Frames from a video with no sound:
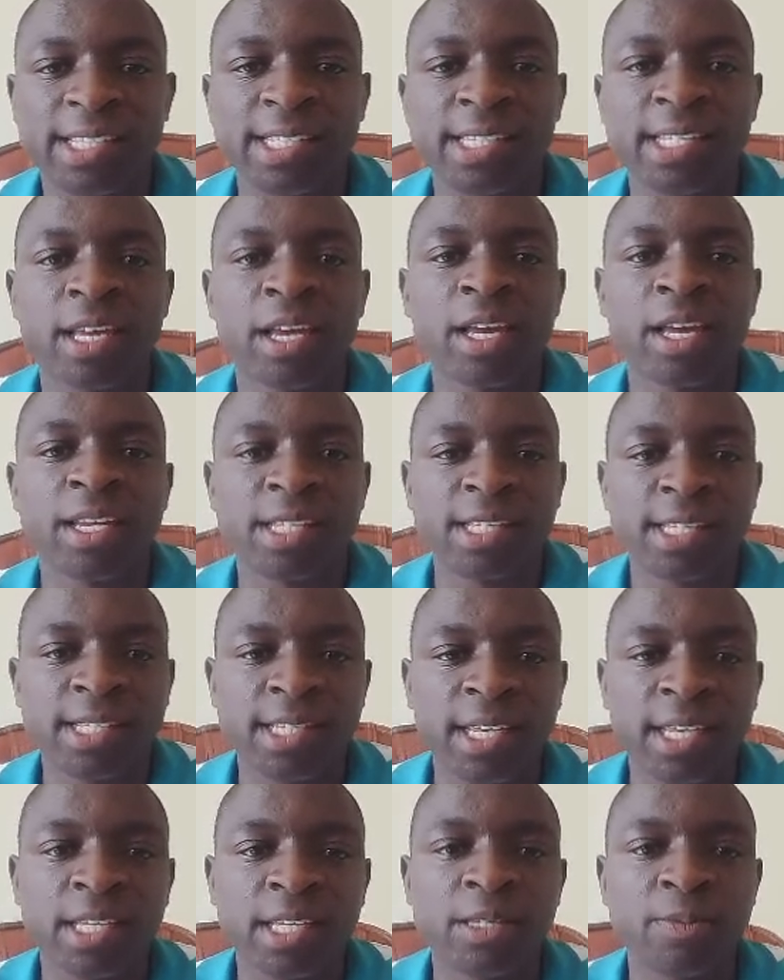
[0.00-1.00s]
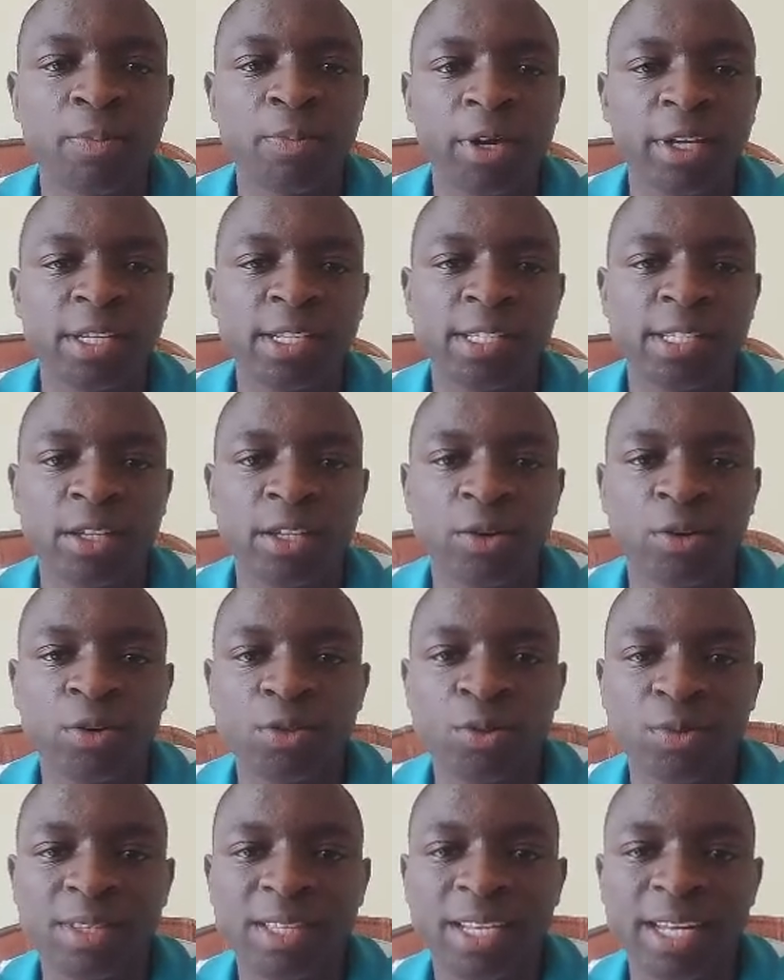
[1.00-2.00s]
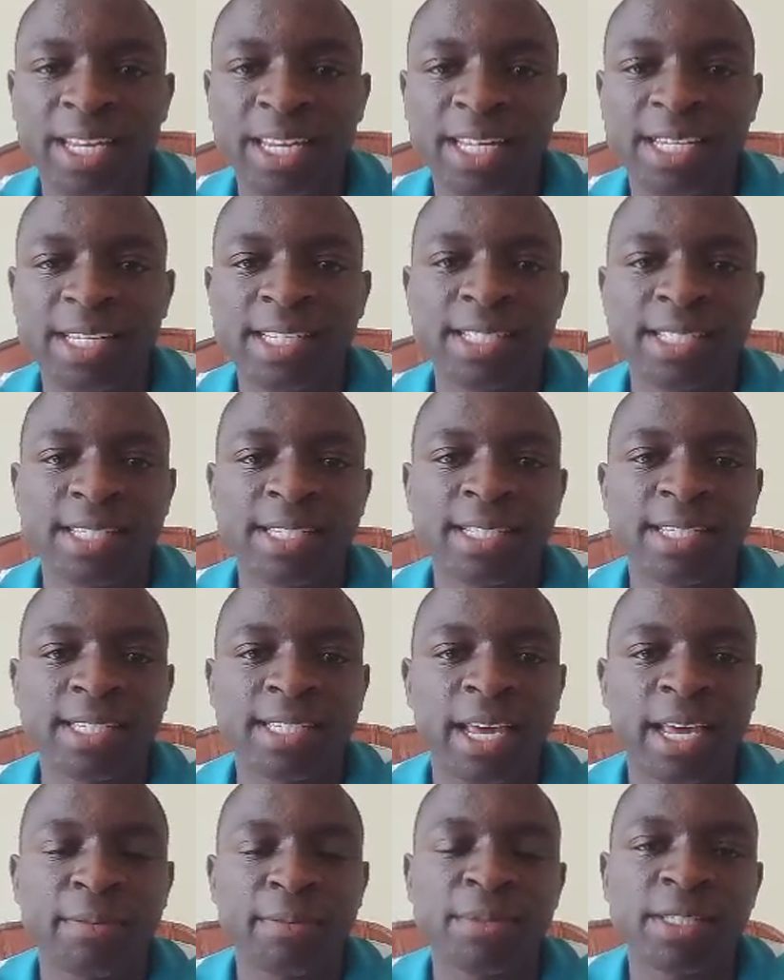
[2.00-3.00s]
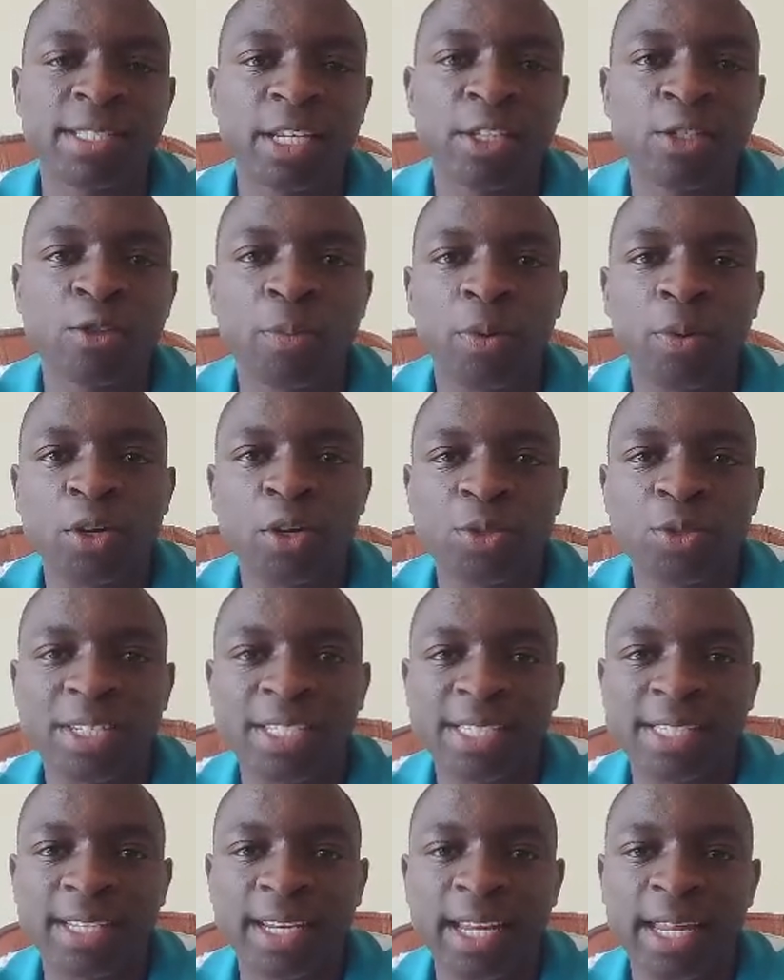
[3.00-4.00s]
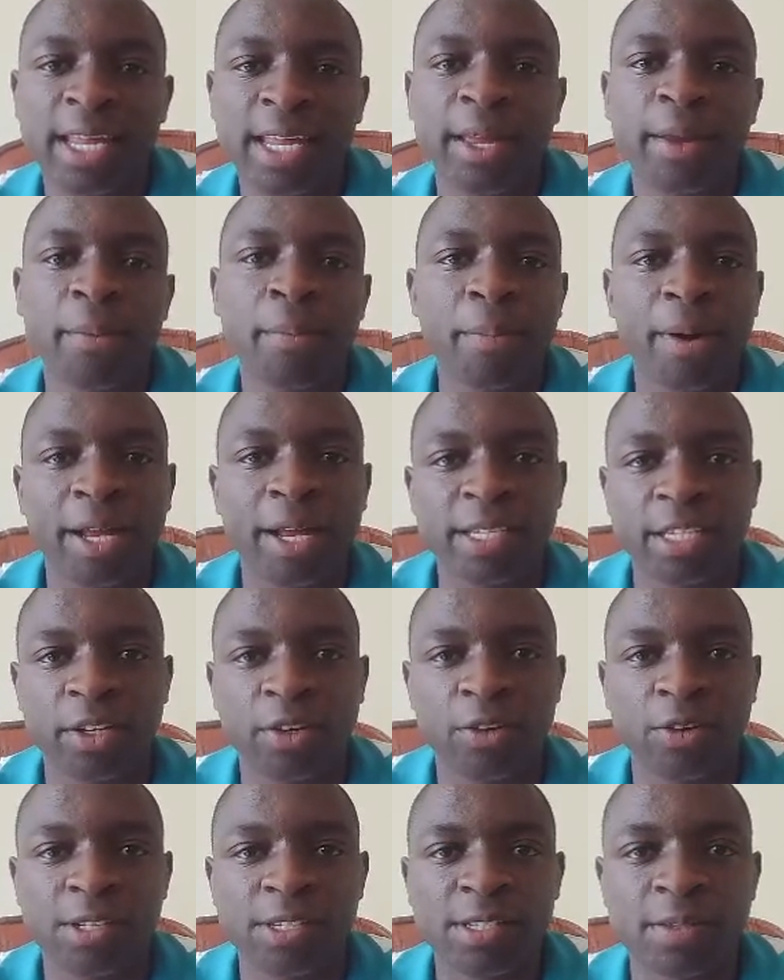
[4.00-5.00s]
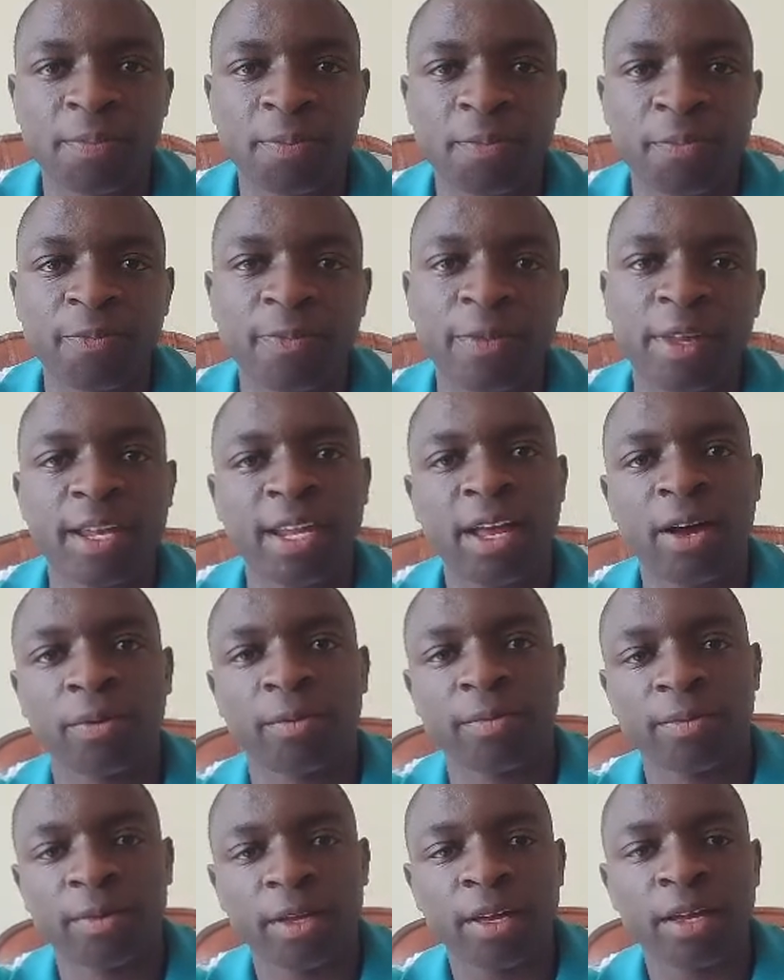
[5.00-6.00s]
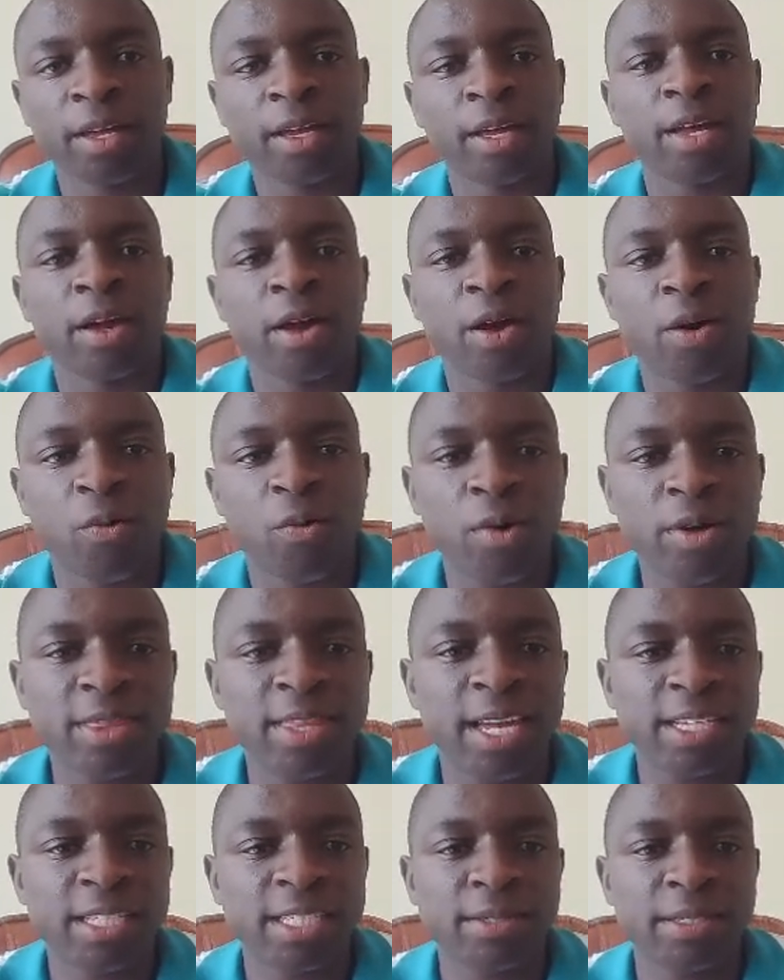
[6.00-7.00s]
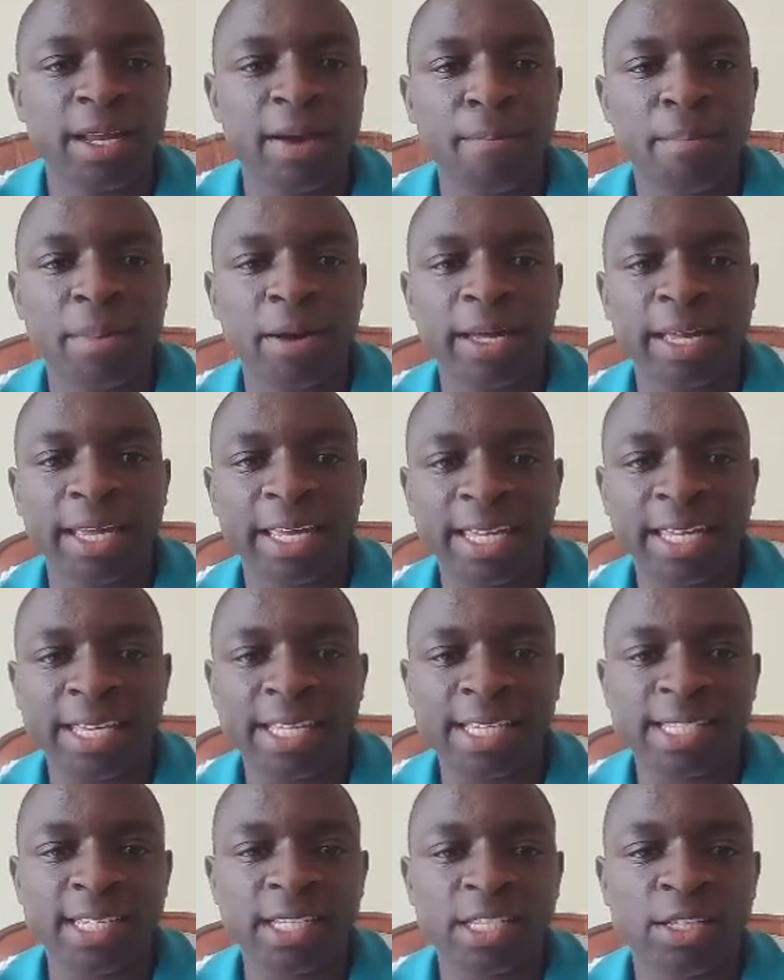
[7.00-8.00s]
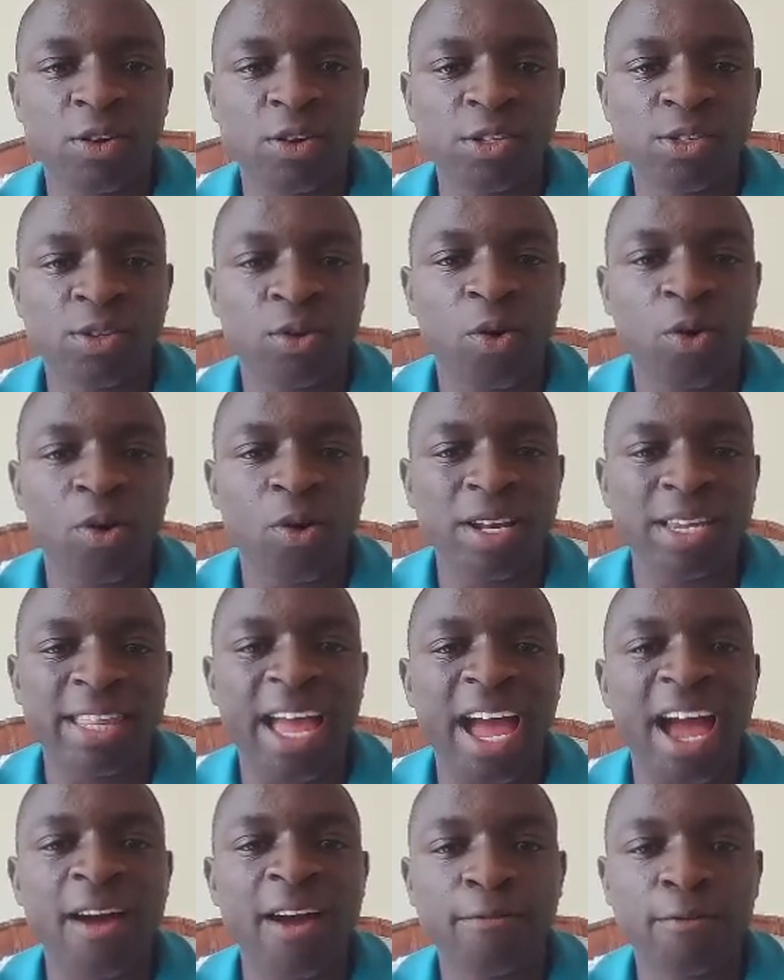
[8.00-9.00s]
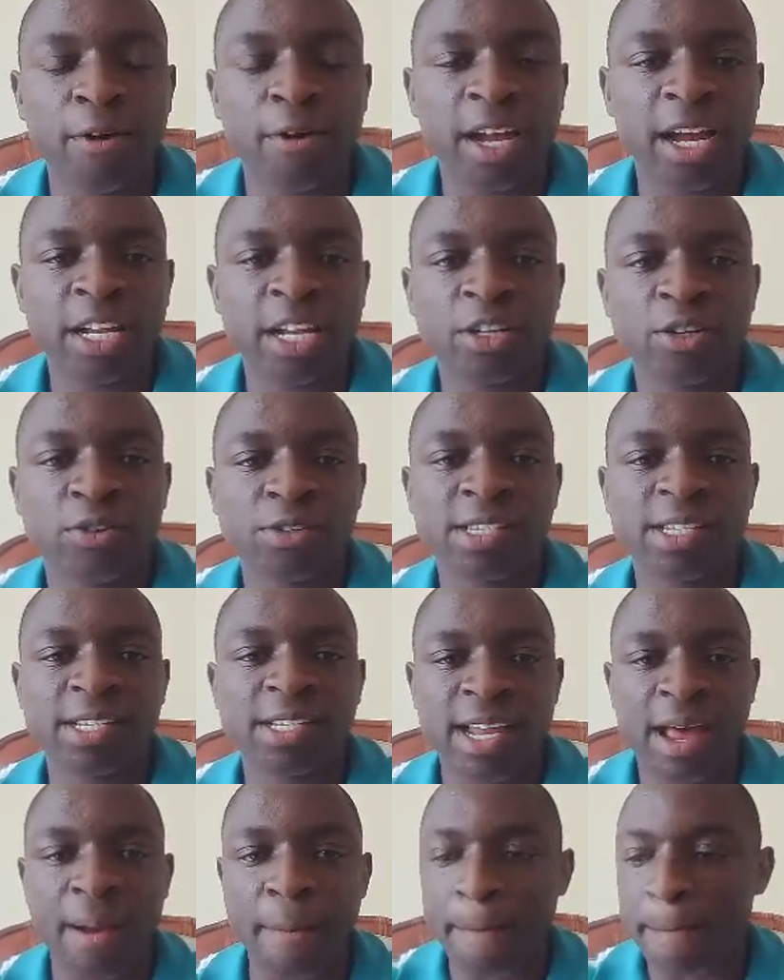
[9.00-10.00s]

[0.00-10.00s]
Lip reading: 6.023 times 10 to the power 23 particles. Now, what that number is, it's also called the Avogadros number.